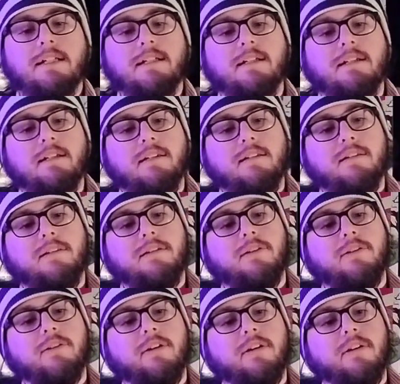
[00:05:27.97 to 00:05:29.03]
And
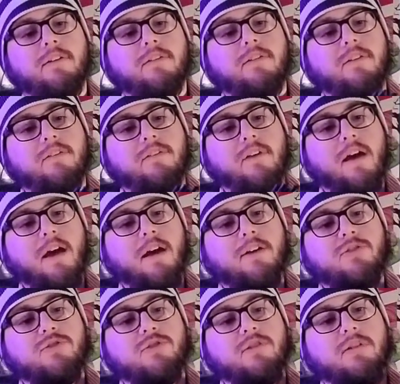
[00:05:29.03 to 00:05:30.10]
here is his
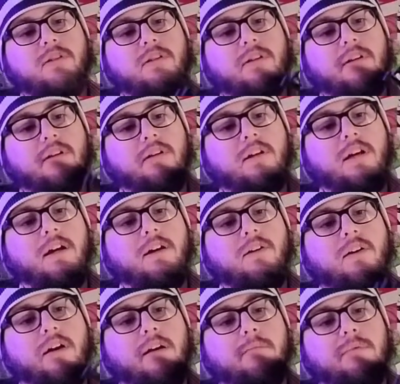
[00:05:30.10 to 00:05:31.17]
action.
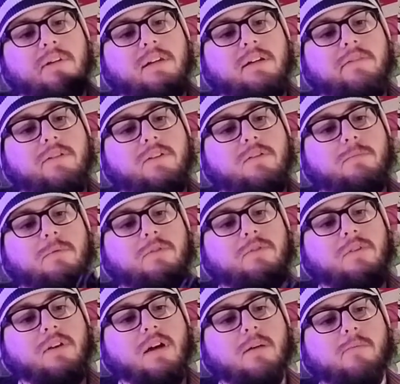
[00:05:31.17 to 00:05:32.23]
Now, I believe he's
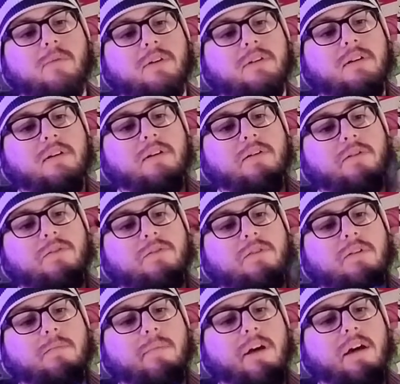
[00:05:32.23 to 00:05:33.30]
supposed to come with gears
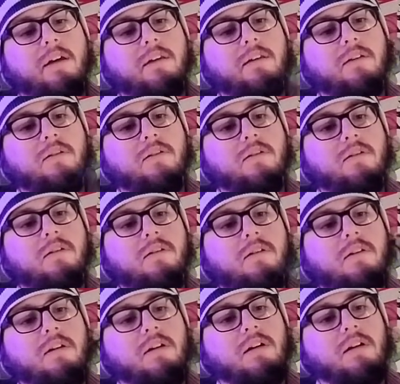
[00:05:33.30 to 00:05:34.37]
on the back here.
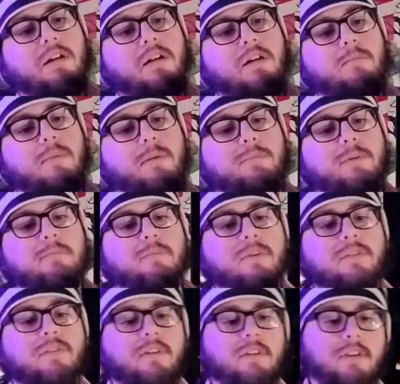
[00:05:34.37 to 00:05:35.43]
You might be
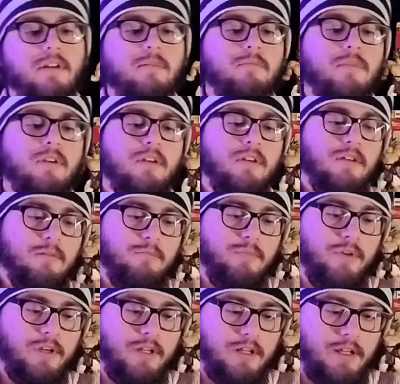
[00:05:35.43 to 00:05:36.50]
missing them,
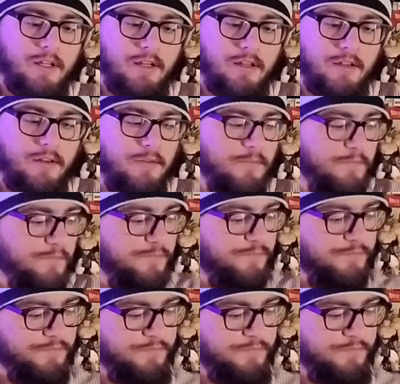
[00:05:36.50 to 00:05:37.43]
but um,